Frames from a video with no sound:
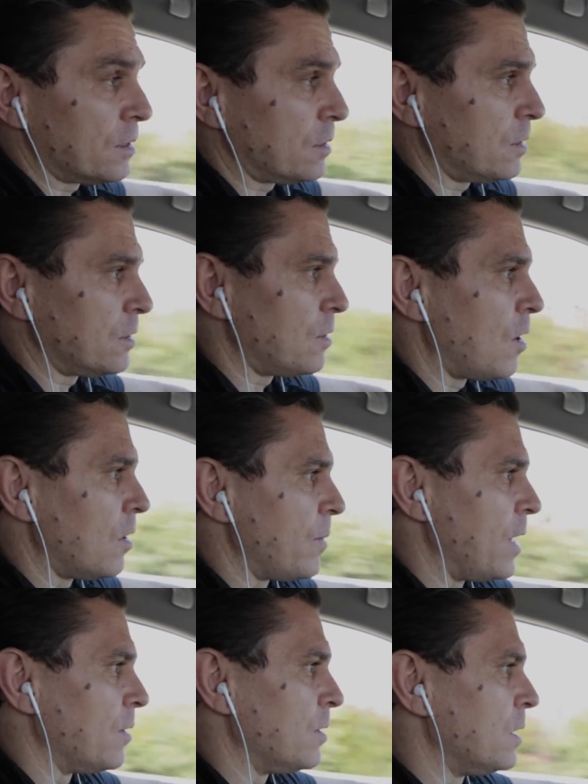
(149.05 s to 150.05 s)
It's just all
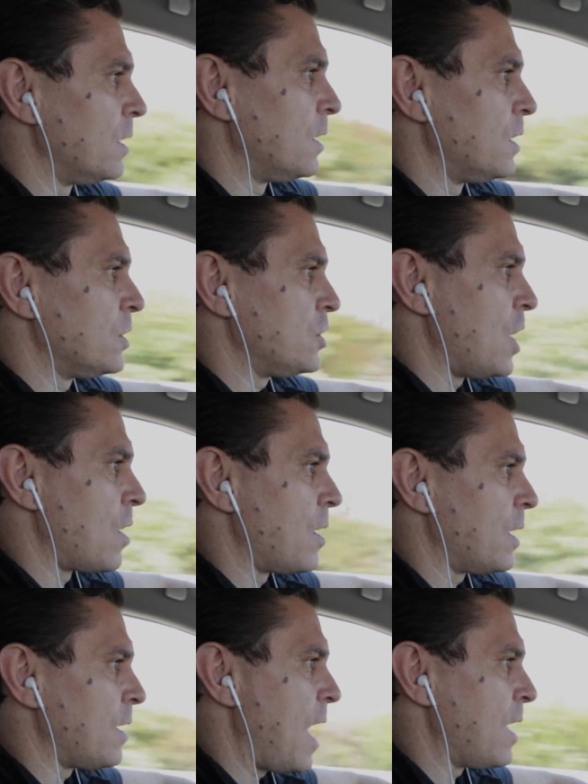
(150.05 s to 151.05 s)
about
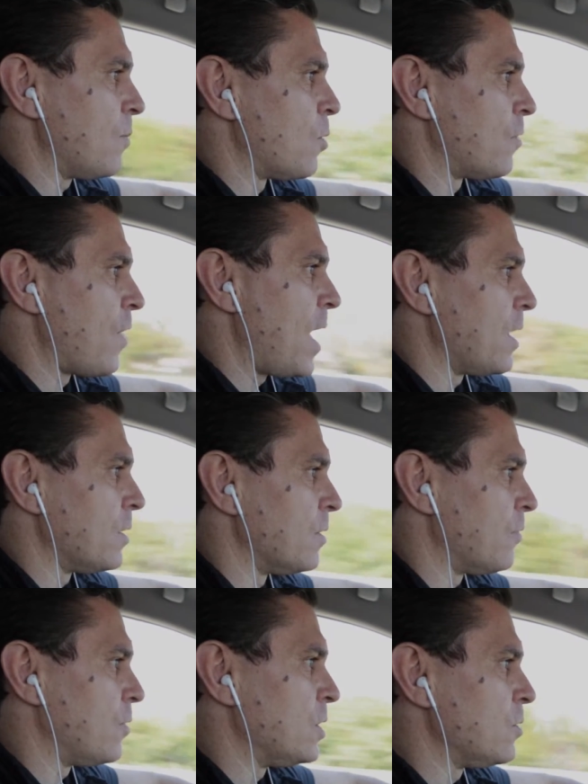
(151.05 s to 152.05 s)
sharing and adding more value.
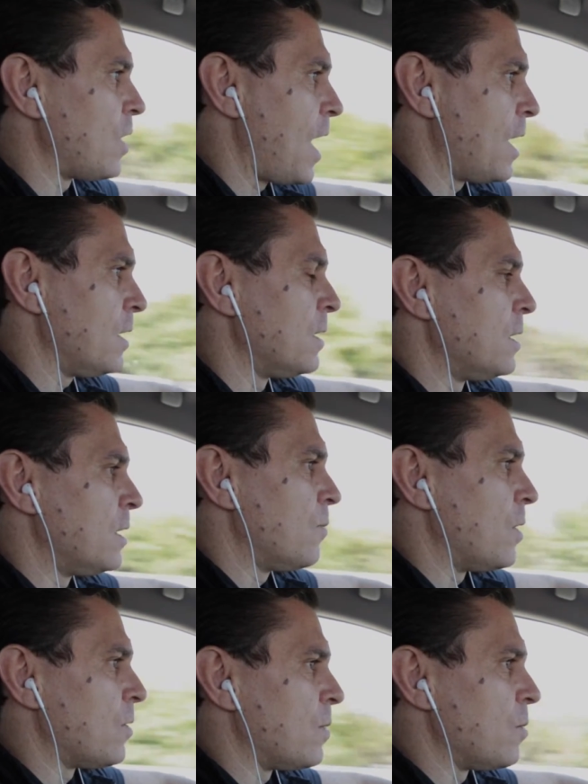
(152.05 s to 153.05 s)
And if we do that,
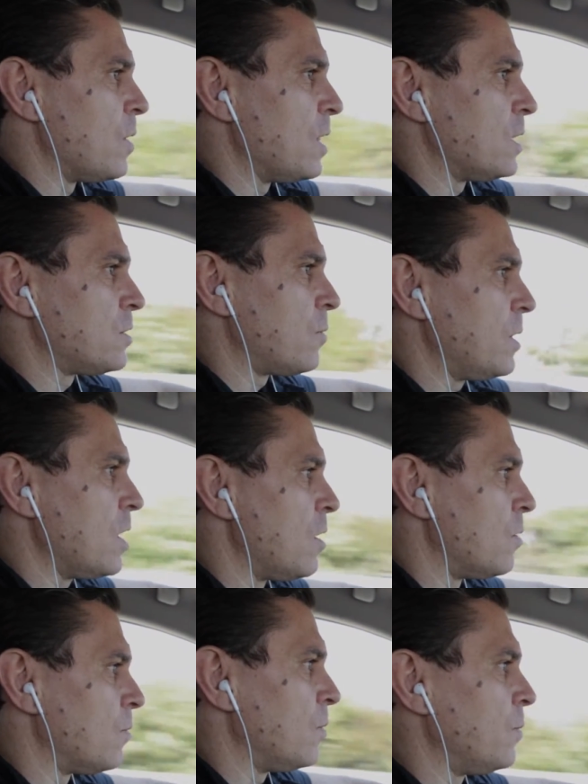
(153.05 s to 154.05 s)
whether we win this or we
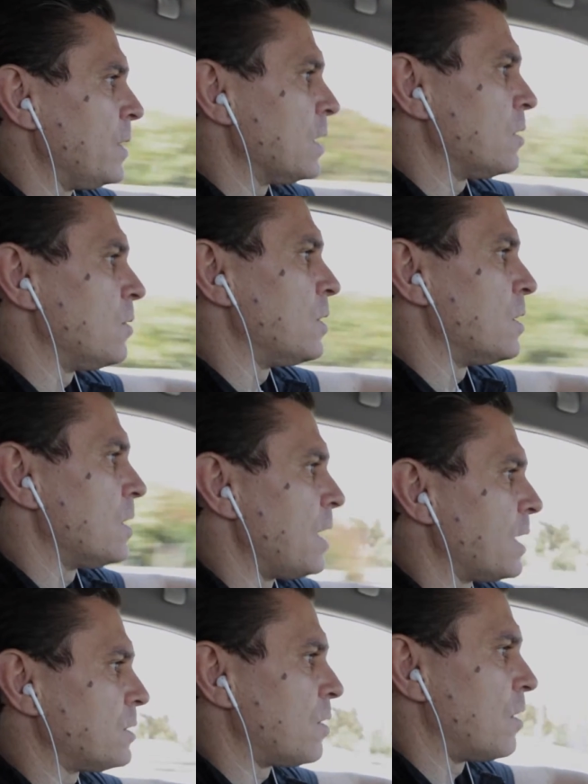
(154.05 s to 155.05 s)
don't, we'll be included in the
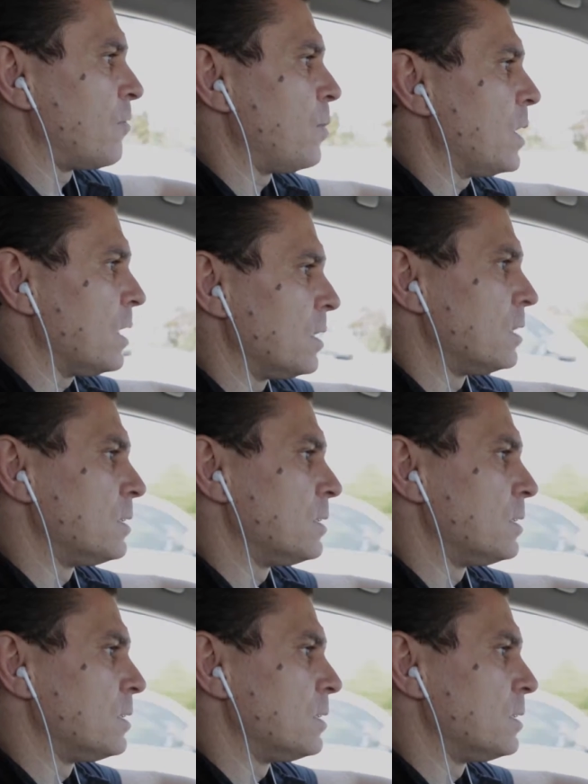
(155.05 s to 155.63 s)
next RFP.